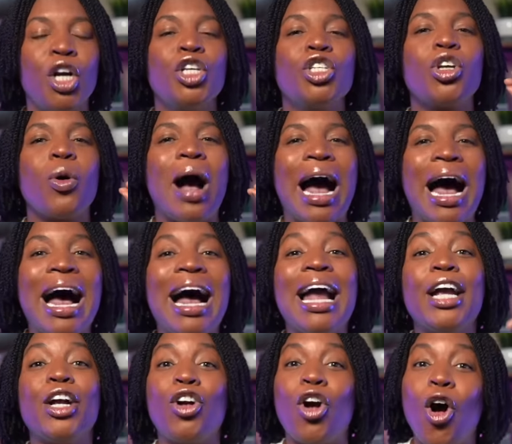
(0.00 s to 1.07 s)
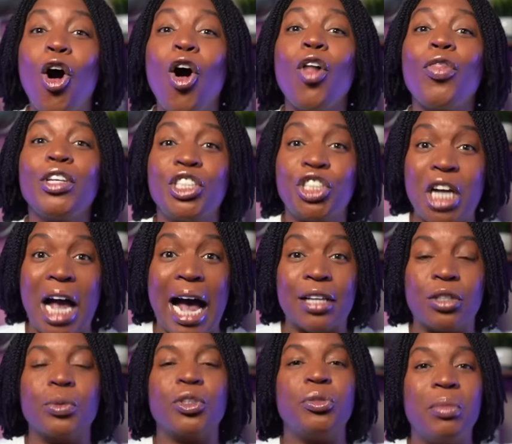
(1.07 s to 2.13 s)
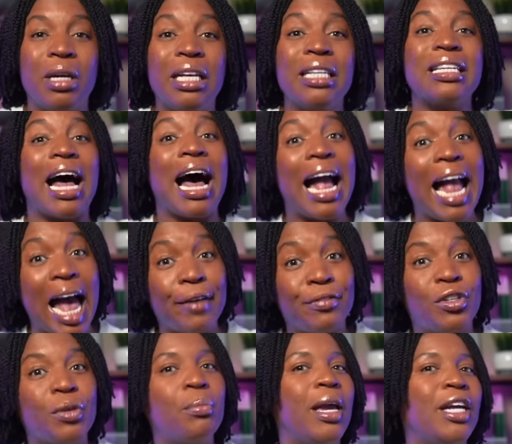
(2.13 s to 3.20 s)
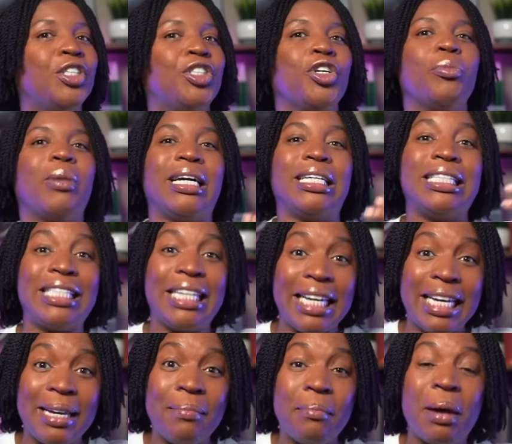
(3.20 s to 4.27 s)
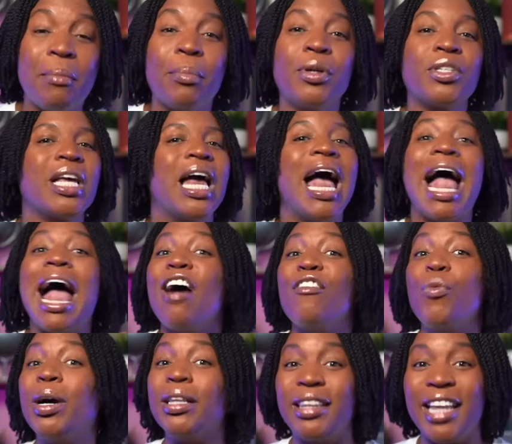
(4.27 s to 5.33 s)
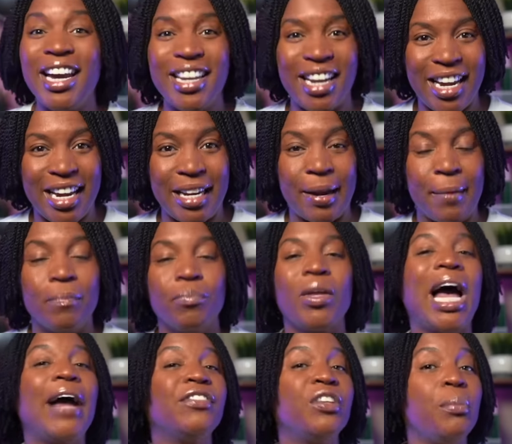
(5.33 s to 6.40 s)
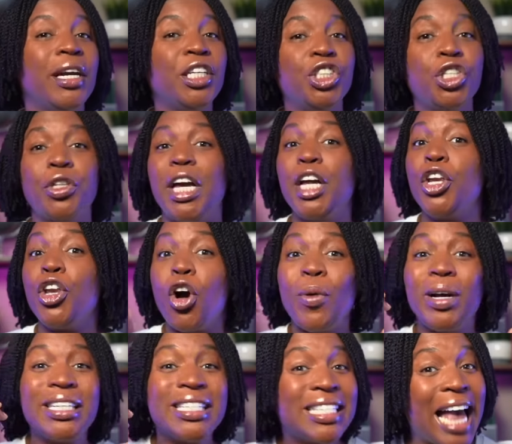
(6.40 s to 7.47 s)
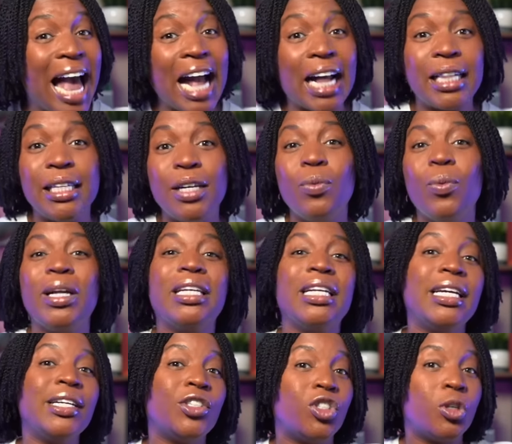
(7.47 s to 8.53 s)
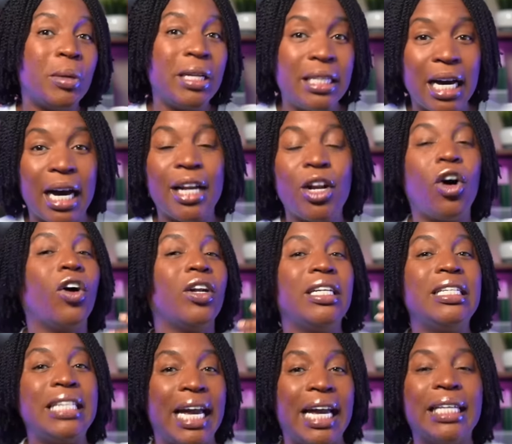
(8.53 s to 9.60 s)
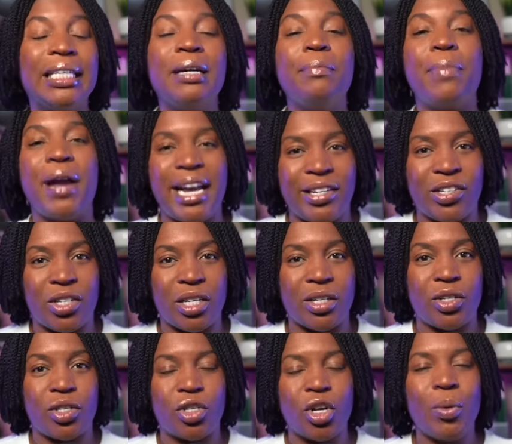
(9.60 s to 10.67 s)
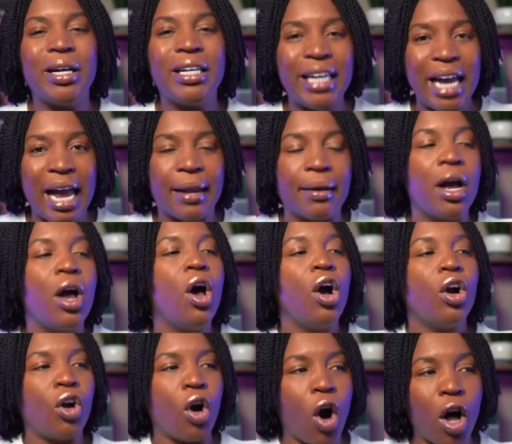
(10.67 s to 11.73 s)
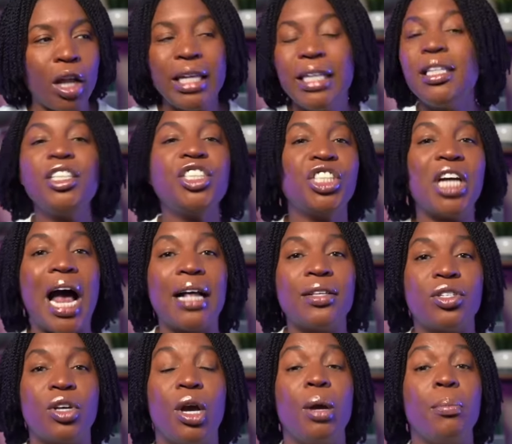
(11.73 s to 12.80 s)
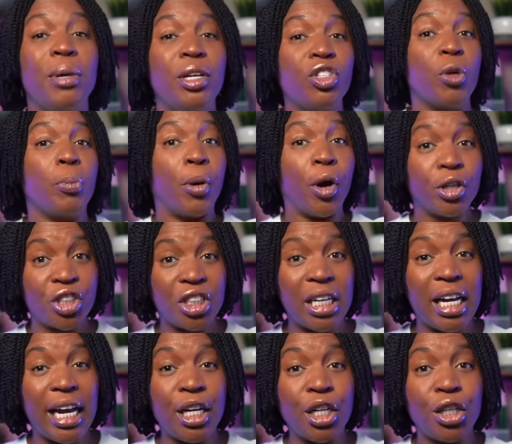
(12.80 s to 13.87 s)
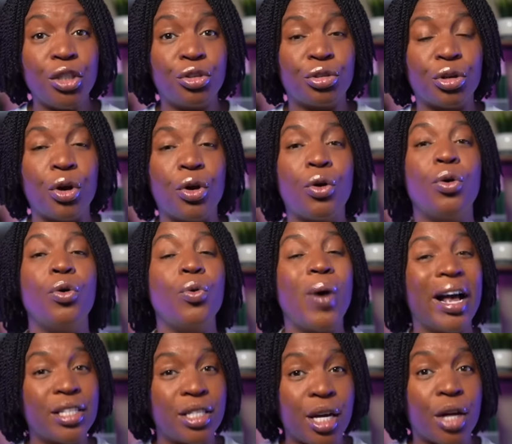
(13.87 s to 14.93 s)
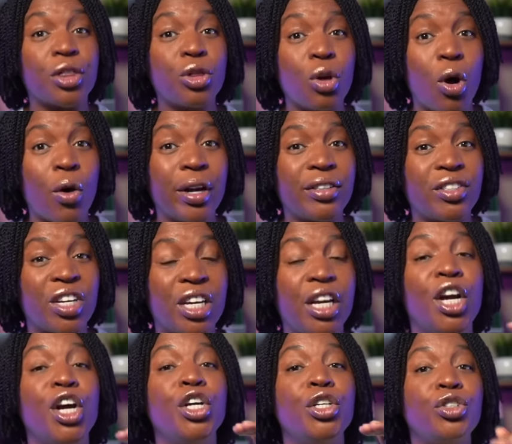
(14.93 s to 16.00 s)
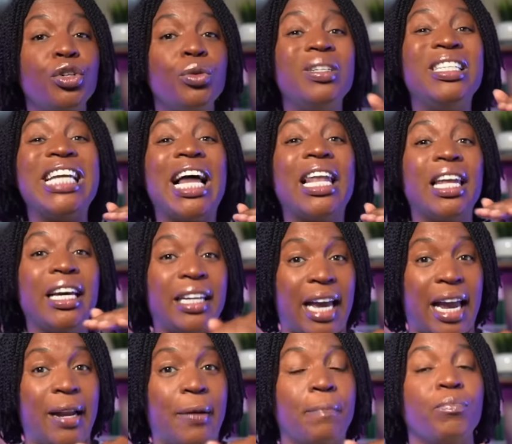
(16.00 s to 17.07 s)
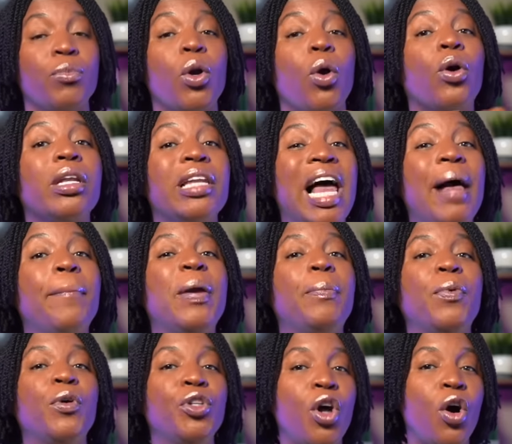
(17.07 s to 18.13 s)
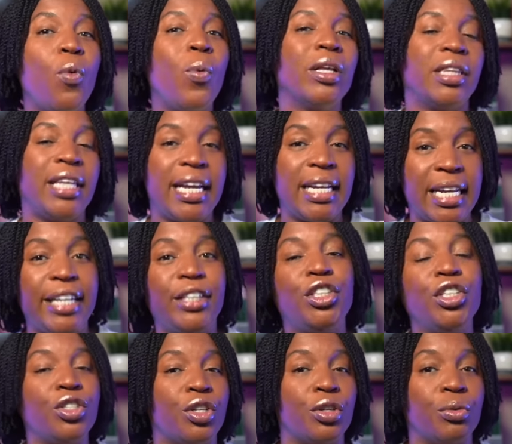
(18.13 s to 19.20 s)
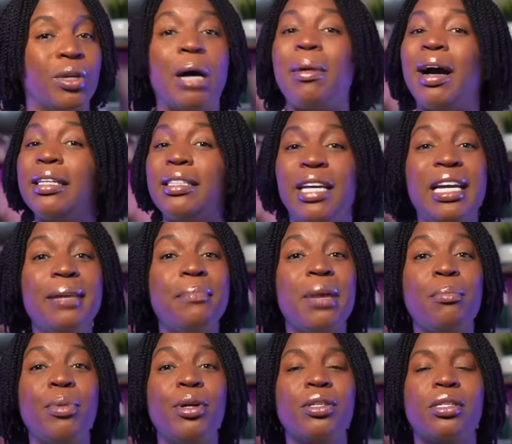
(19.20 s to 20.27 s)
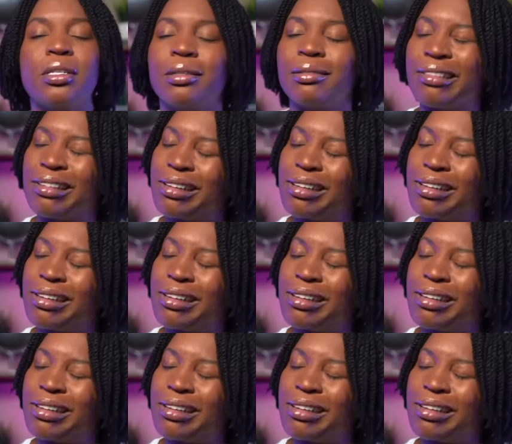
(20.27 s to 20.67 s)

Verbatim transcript: So I call the shots, which means I have to make sure my team members have what they need. I have to make sure they know exactly what needs to be done on a daily basis. So again, Calling the shots means the person in control who has the authority to delegate or let people know what they need to do. Now, my team members,